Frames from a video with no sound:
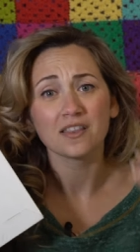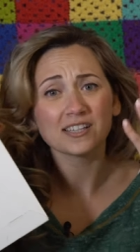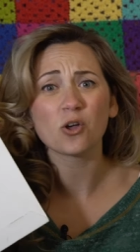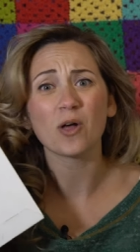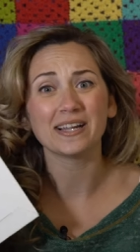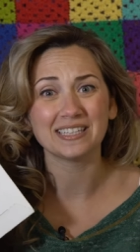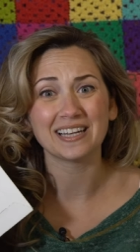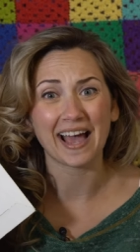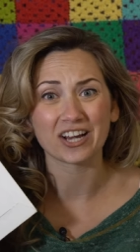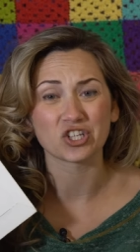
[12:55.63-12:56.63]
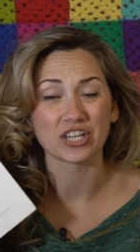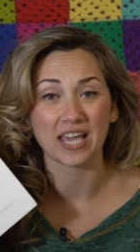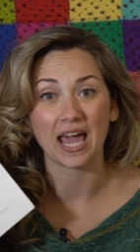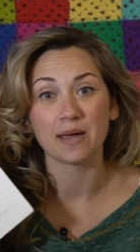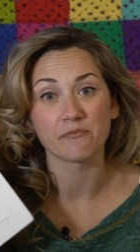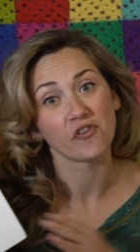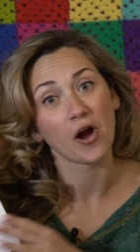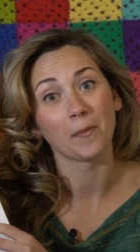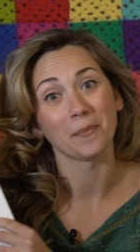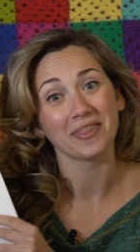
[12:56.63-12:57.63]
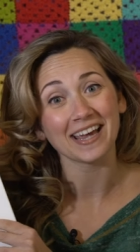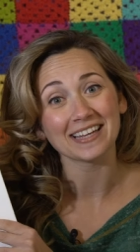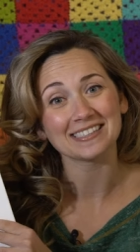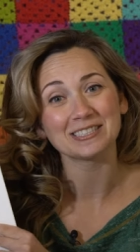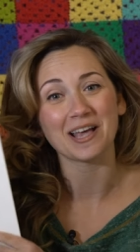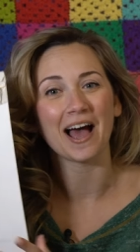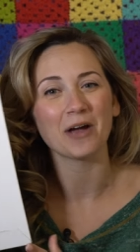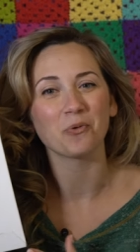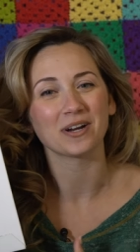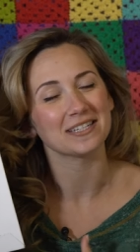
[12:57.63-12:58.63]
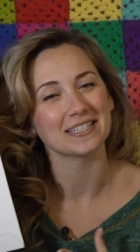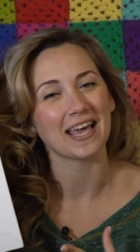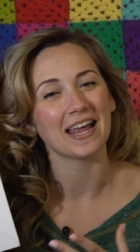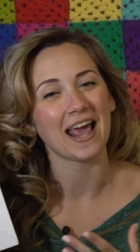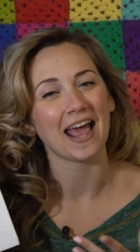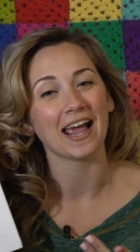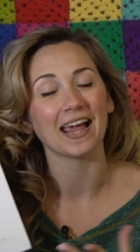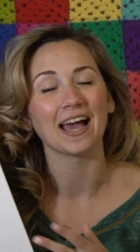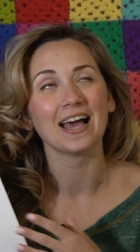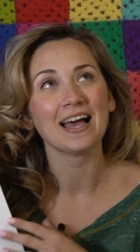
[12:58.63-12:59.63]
This whole idea actually came from this. I wanted to get a